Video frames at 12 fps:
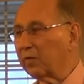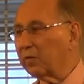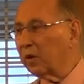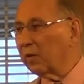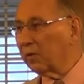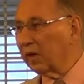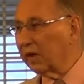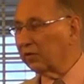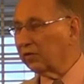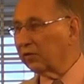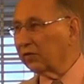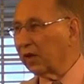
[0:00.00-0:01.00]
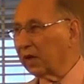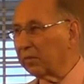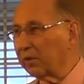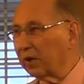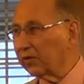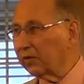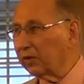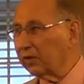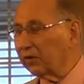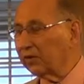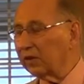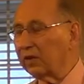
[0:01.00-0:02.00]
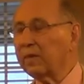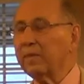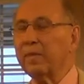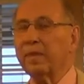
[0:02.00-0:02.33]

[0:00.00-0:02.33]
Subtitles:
them were Relief Society presidents, see?